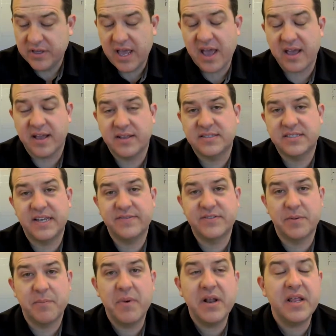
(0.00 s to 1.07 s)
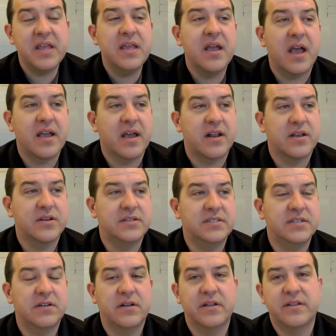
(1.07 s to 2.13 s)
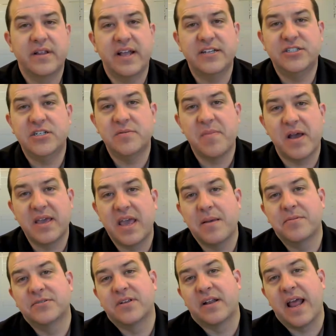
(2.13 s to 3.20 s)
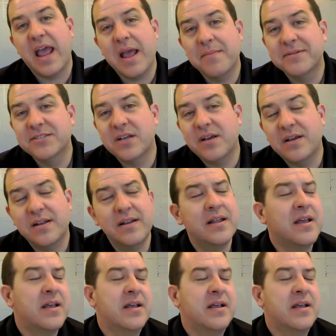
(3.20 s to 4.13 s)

Well, yeah, I saved some money. I got a good deal on the HDMI cables on Amazon.